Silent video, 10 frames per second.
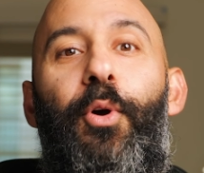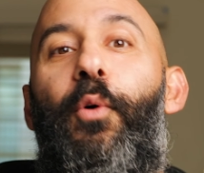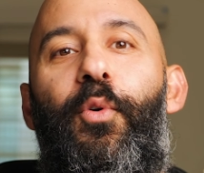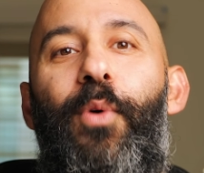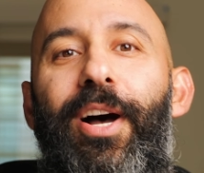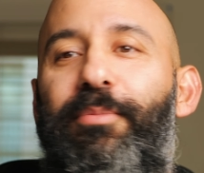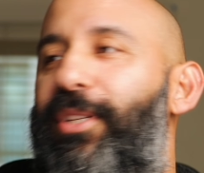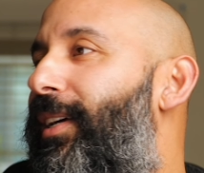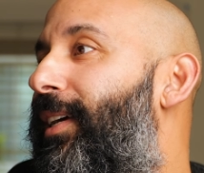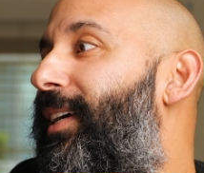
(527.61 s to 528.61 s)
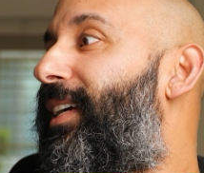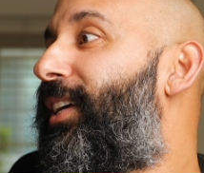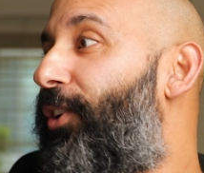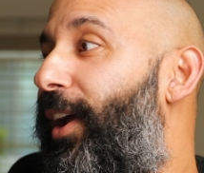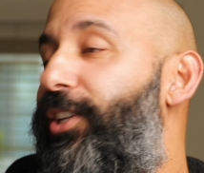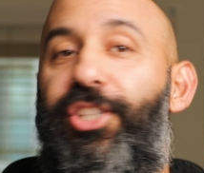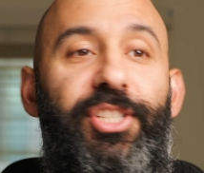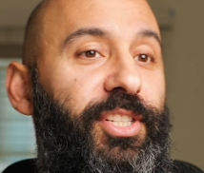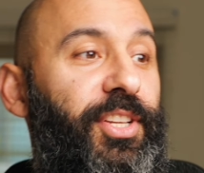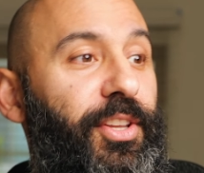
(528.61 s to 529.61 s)
You're overwhelmed. You're
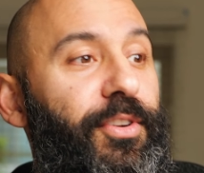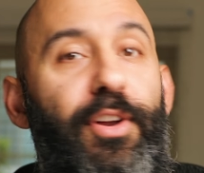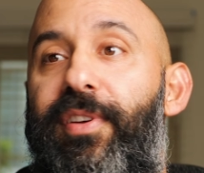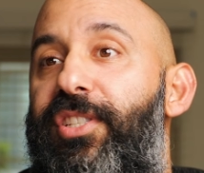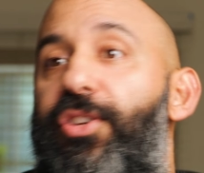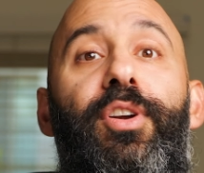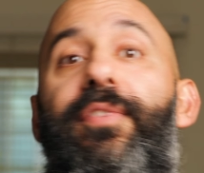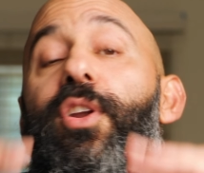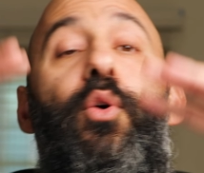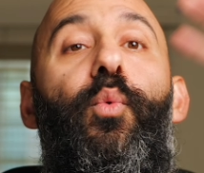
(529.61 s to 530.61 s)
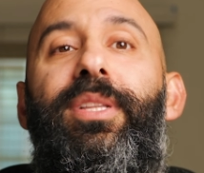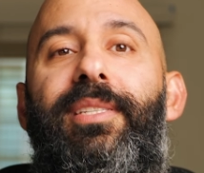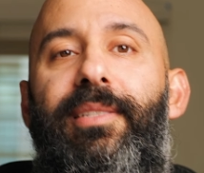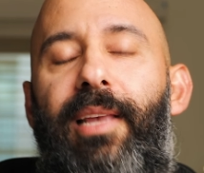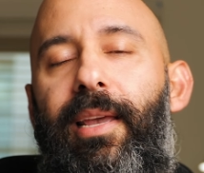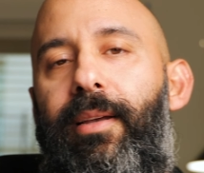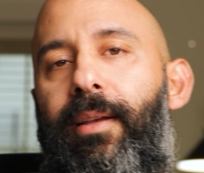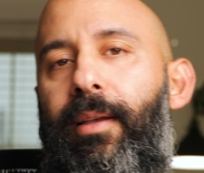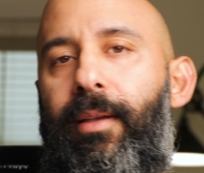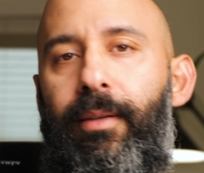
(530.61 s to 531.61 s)
anxious, you're nervous, you don't even know what to say.
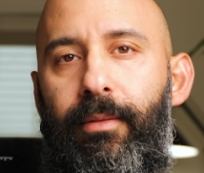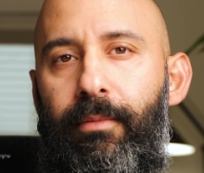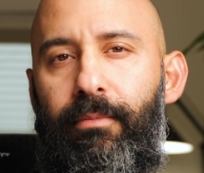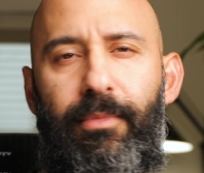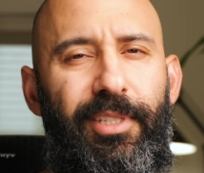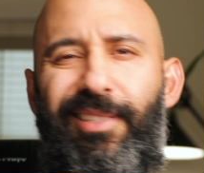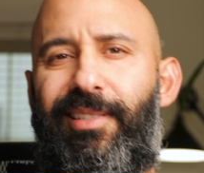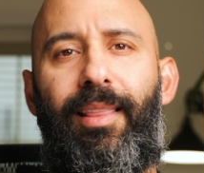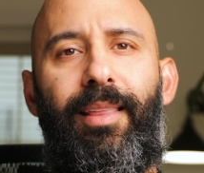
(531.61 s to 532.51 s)
Just say